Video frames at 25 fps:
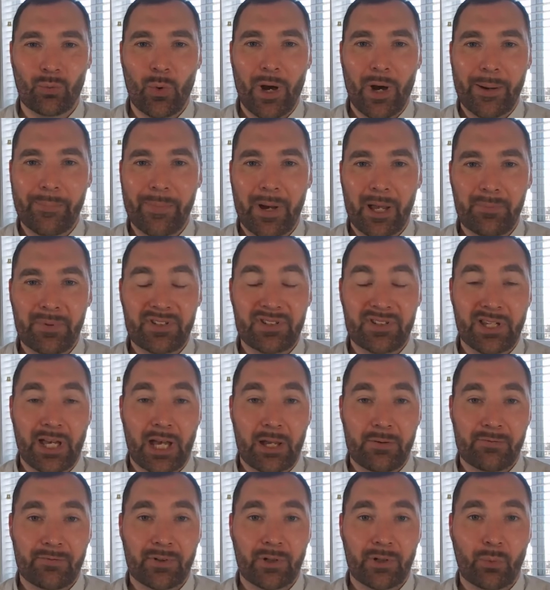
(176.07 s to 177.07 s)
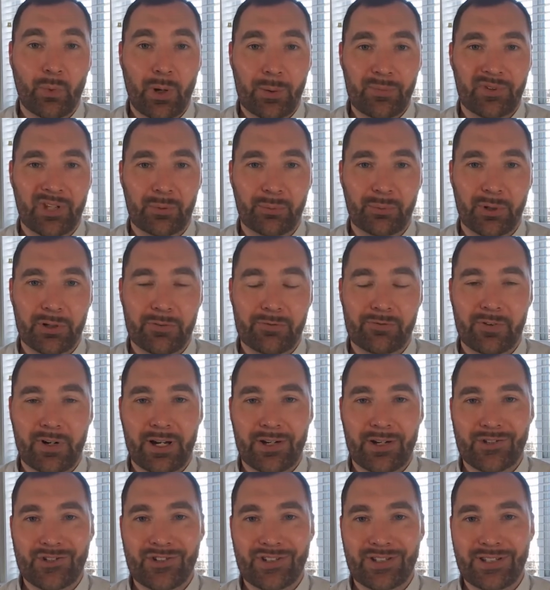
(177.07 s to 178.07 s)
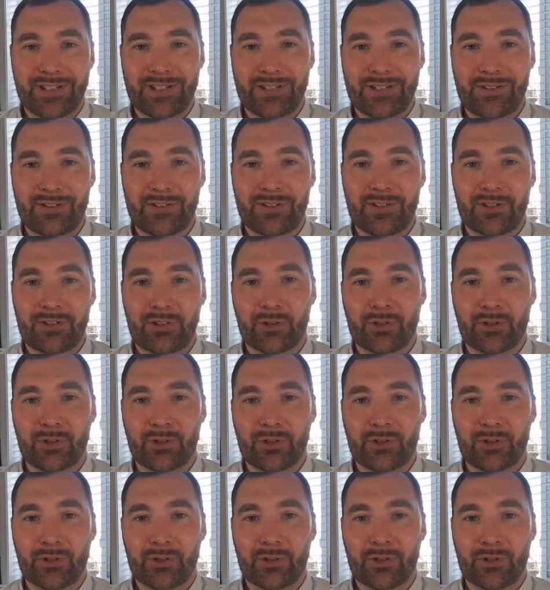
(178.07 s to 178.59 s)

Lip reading: why it might be time for a website refresh is